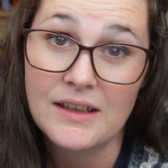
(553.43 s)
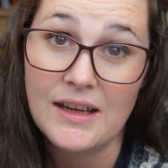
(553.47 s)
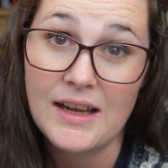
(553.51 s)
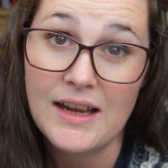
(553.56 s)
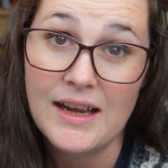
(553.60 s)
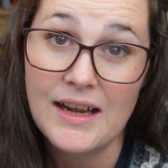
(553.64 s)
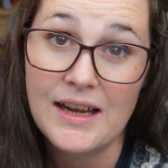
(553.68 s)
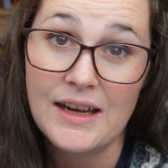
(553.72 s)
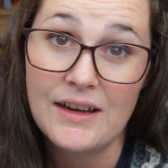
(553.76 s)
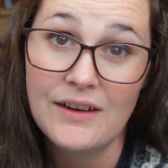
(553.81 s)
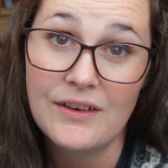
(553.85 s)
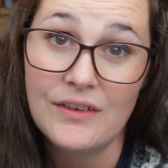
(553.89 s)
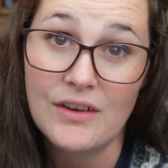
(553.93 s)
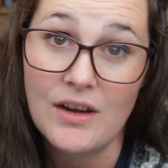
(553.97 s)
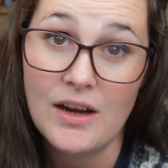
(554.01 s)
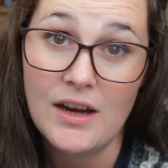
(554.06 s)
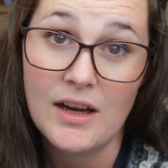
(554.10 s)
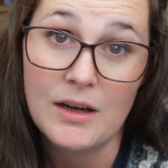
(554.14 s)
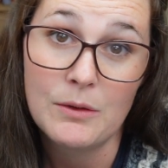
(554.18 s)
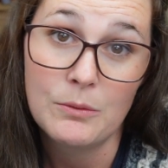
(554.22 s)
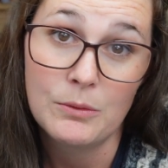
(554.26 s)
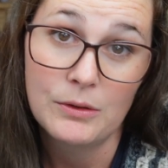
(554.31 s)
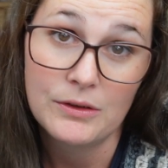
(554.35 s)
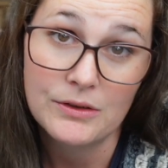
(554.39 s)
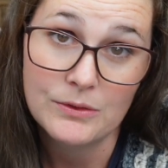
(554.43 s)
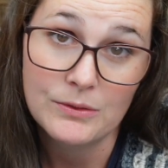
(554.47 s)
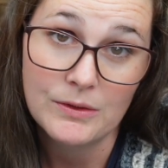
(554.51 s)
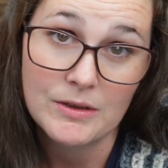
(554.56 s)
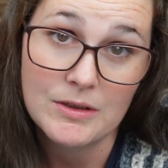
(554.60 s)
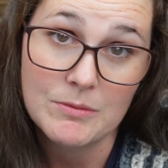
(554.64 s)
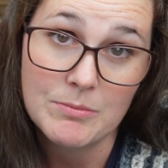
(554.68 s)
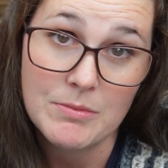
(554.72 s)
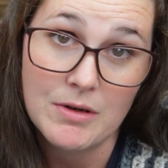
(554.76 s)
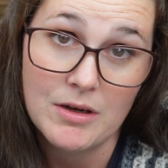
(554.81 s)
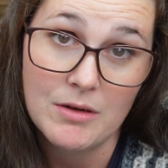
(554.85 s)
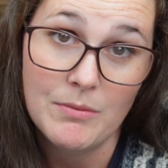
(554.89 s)
and I want to
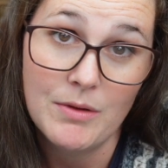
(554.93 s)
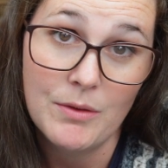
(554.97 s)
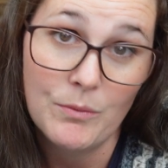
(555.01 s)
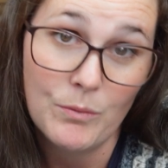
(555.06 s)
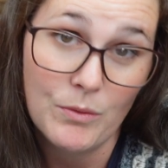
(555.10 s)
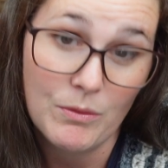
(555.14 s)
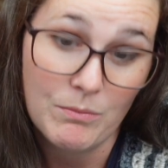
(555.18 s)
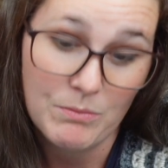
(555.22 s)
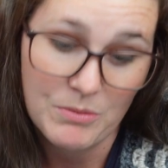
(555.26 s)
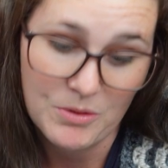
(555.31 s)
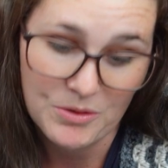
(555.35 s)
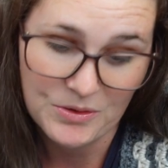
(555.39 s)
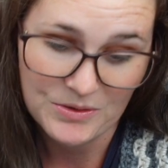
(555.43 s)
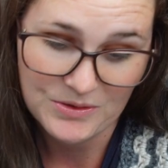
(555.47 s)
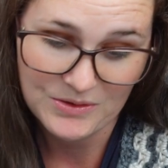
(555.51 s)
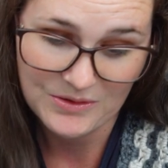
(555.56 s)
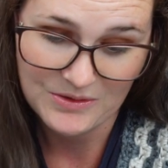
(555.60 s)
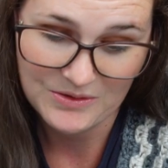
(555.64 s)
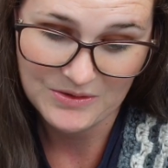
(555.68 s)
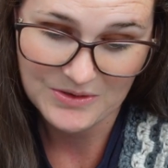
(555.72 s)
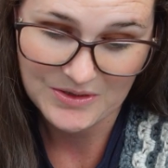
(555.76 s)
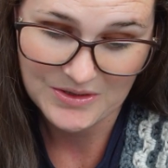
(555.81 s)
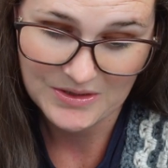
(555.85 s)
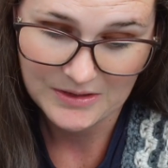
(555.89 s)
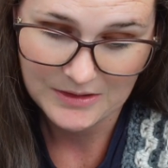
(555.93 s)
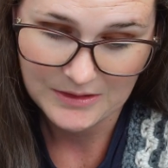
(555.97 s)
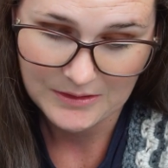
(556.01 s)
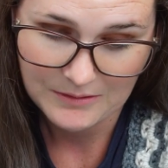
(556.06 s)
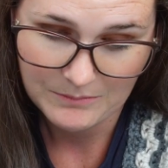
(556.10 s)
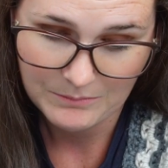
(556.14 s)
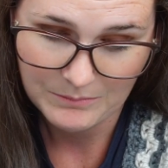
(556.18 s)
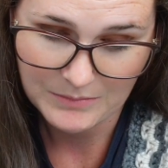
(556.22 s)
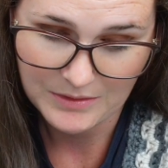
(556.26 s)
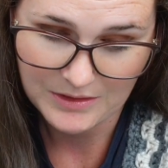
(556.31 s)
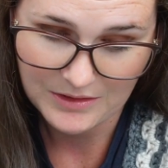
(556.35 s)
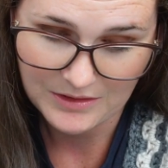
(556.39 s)
experiment with boxers
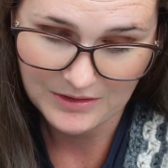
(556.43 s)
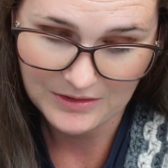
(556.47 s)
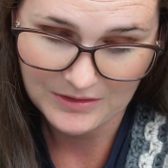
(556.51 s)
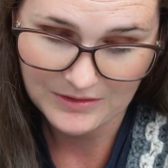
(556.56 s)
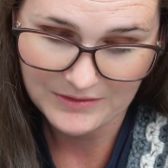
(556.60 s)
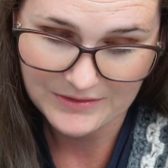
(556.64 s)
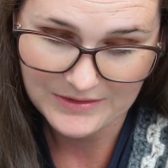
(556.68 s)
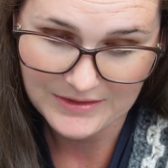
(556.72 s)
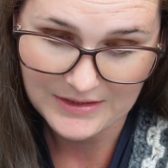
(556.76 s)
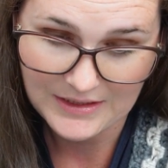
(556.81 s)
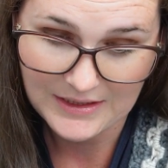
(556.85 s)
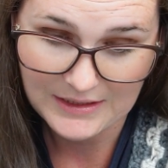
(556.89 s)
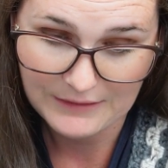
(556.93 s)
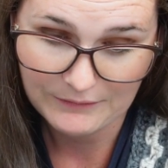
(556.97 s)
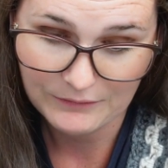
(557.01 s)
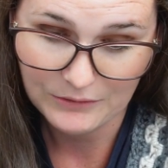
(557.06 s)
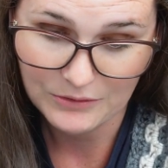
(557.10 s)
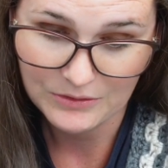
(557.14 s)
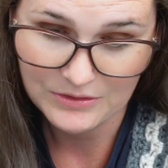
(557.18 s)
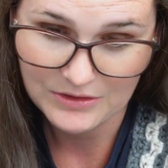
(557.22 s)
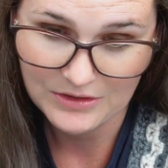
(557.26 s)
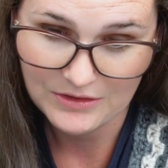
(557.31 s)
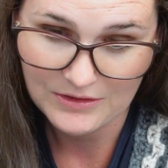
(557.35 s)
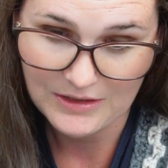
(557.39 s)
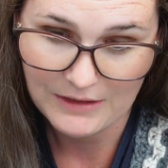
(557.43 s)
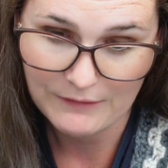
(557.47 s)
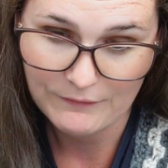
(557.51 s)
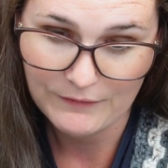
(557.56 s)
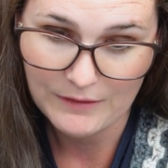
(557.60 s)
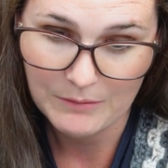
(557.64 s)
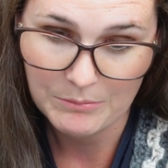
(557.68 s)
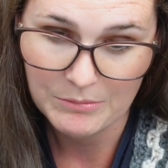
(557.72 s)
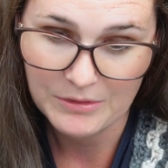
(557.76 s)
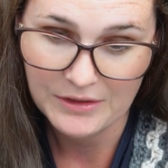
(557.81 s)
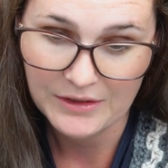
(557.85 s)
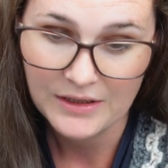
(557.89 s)
because I have loads of scrap
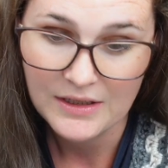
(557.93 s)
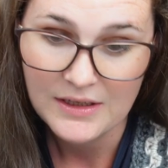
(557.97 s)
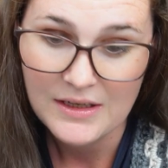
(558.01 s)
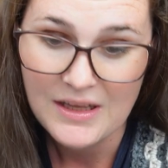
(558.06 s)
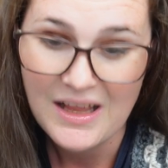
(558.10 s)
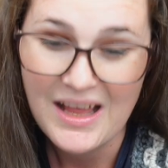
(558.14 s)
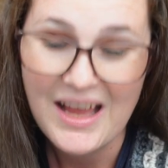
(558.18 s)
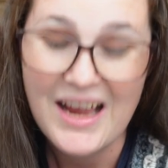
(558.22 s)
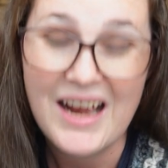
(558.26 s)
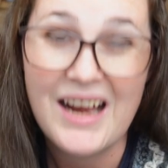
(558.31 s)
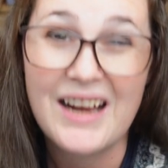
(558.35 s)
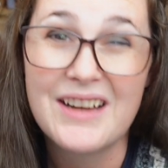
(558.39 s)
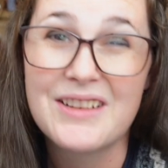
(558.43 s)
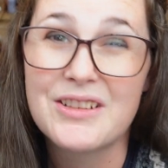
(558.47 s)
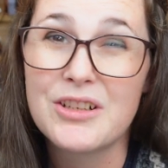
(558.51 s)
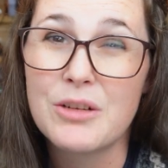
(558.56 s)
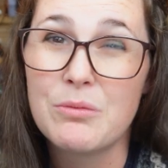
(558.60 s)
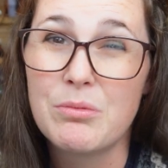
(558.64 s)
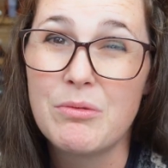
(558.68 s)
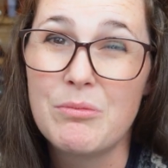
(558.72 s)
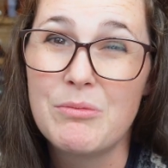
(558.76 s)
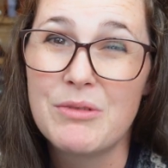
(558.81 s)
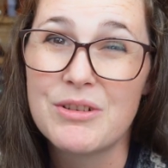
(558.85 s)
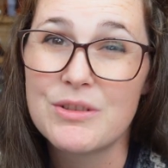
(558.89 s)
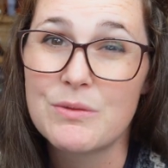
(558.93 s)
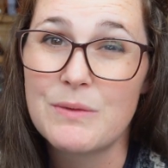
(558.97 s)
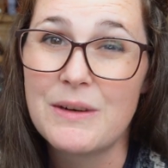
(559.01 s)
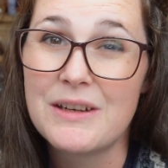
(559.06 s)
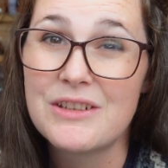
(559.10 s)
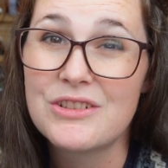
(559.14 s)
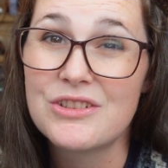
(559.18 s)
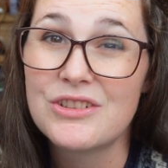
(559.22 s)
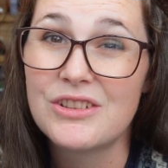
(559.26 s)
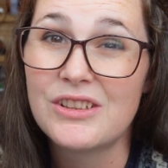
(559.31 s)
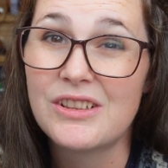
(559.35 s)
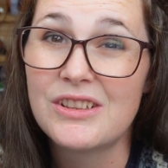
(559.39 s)
fabric, and a couple more
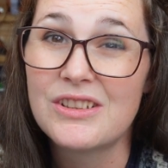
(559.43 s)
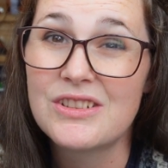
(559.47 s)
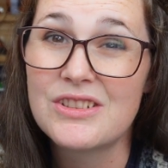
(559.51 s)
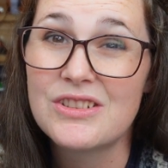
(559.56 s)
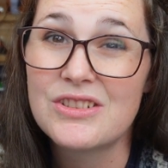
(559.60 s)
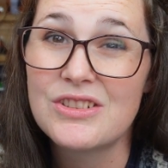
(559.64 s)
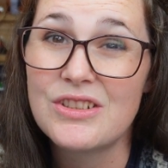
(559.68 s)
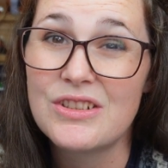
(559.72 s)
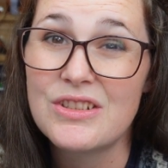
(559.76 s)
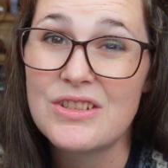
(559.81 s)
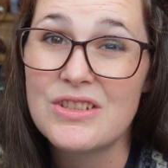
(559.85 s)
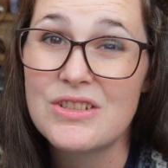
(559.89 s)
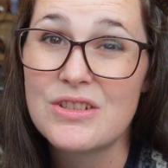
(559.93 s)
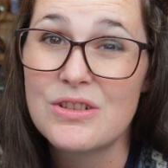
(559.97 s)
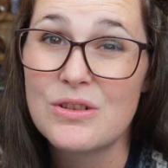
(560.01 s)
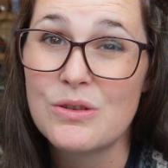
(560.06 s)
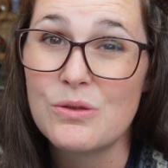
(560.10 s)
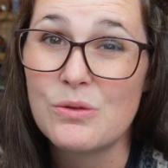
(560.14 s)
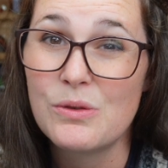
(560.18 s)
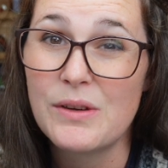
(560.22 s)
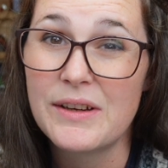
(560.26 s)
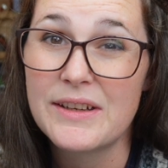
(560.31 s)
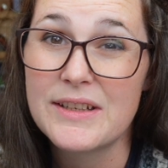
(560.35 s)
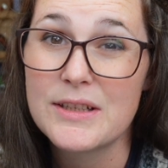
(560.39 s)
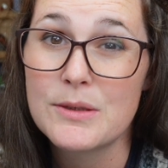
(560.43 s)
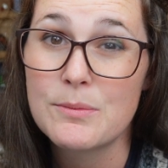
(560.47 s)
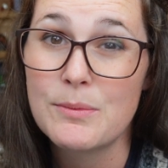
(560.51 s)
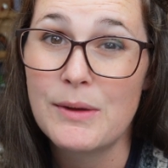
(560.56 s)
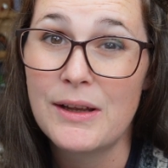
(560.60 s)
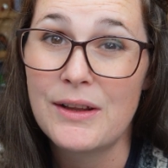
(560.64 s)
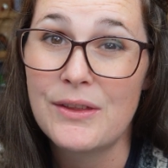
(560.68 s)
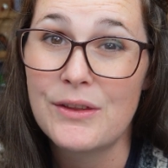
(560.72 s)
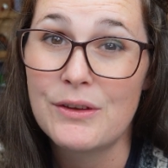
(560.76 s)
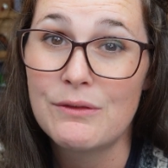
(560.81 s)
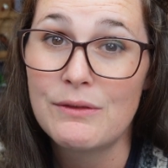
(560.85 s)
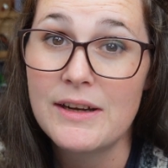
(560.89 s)
sweatshirts just to
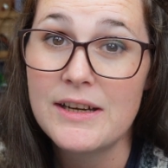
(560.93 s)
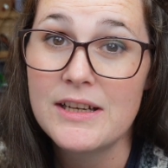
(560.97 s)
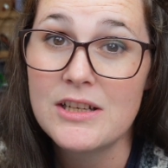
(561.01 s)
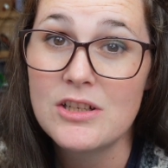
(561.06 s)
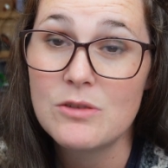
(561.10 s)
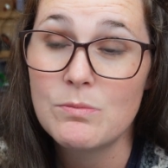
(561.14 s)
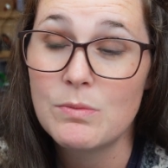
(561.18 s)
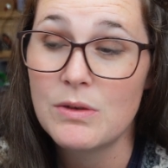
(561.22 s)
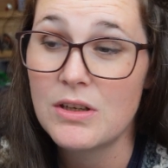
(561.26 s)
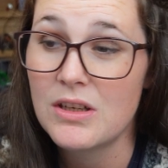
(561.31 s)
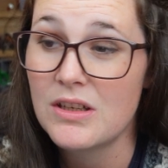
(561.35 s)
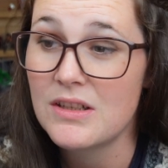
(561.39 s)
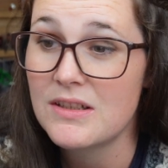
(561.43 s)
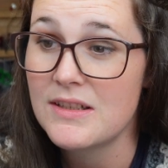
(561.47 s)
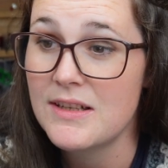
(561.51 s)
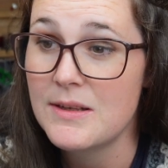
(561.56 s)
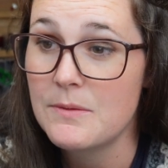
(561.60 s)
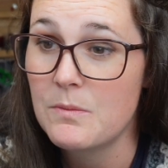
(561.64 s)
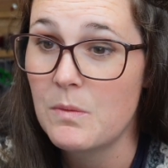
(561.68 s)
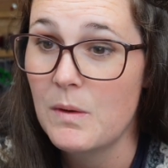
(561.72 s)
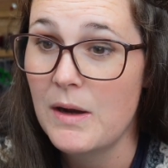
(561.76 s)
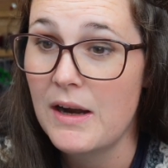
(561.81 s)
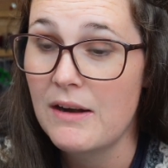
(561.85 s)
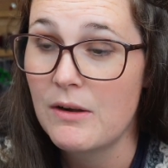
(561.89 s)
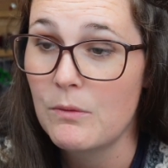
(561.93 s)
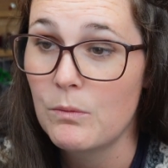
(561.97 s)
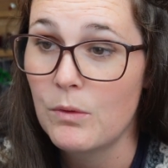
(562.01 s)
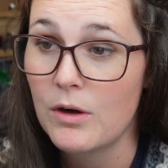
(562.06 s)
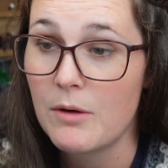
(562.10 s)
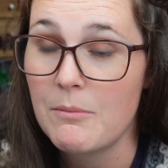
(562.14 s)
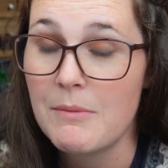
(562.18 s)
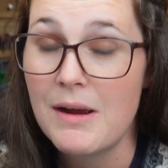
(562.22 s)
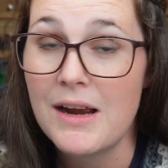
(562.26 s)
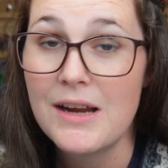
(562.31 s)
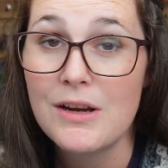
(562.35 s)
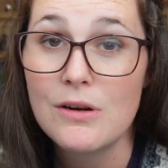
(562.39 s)
expand the range, because he's wearing one of
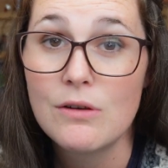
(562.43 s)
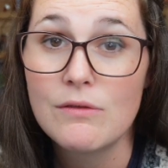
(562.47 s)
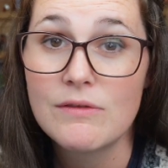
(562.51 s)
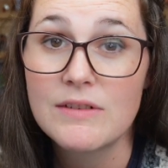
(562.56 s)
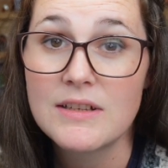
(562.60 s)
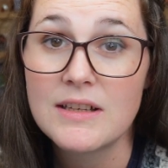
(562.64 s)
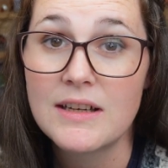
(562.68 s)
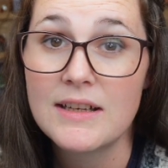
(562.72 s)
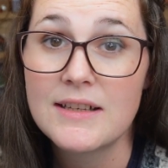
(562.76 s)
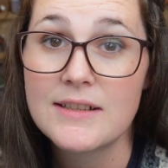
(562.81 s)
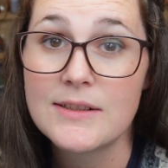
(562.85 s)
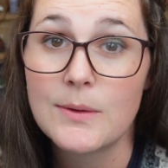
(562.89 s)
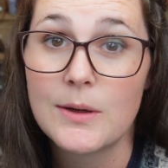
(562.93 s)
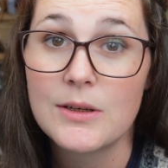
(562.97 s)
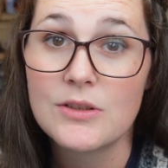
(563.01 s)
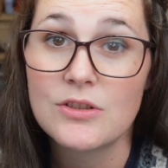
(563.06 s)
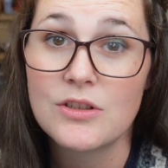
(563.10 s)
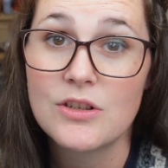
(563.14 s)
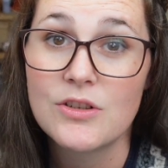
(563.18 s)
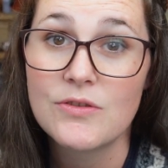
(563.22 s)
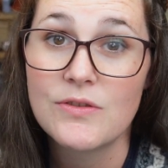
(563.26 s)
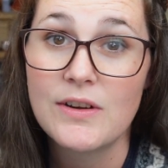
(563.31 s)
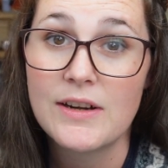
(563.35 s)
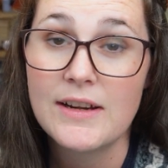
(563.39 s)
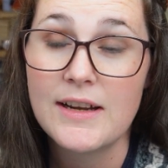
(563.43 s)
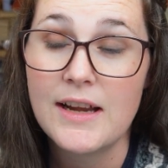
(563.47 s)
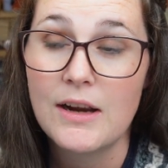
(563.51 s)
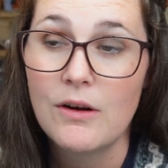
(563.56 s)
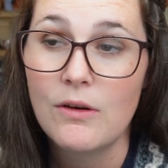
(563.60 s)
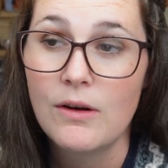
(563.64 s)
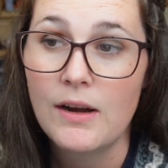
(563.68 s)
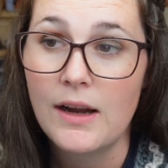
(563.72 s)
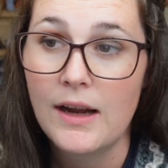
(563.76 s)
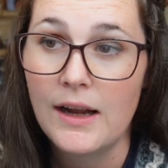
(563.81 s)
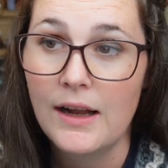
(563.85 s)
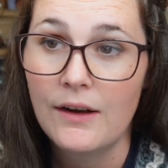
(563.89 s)
my oversized sweatshirts right now
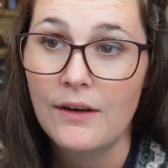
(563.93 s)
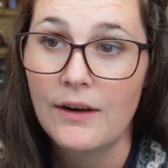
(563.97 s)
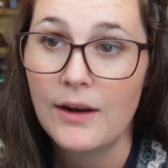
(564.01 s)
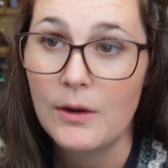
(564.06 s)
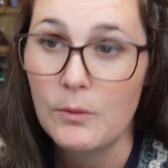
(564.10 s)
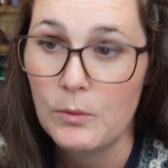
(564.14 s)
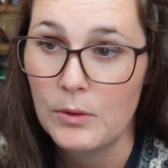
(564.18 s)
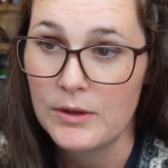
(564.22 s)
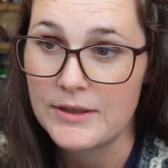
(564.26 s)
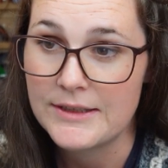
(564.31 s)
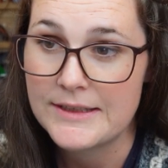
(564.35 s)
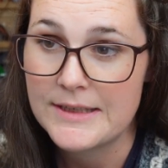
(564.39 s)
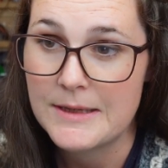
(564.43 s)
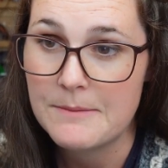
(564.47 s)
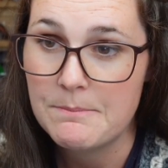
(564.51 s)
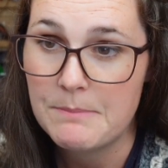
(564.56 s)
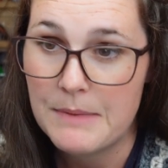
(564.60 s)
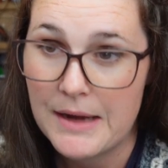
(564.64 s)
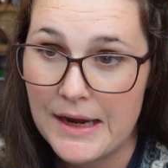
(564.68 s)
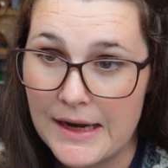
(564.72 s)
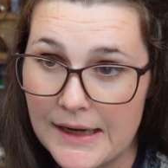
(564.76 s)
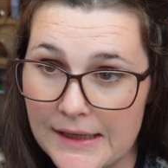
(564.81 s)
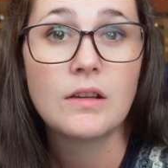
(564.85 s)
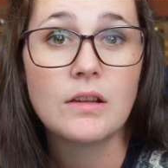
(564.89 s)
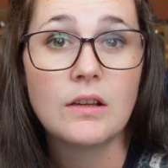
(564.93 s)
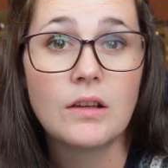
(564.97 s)
and I want it back.